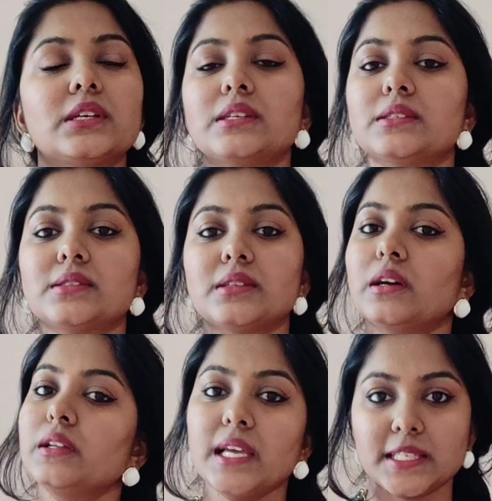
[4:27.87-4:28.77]
is
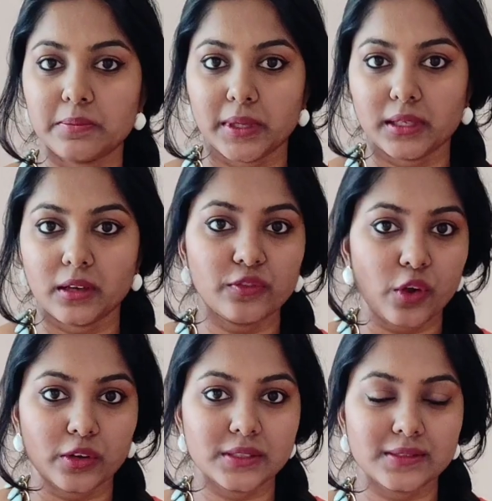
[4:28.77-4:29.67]
a nice pick, of
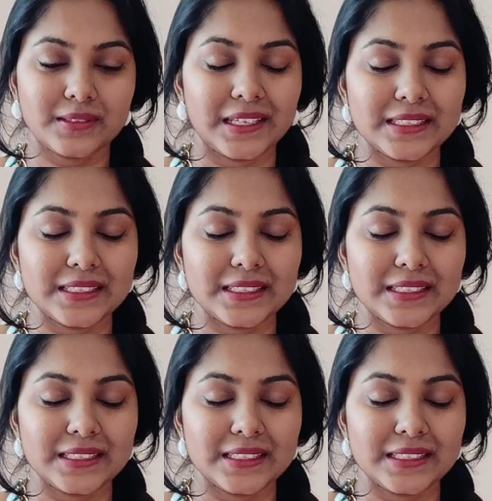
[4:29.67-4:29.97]
course.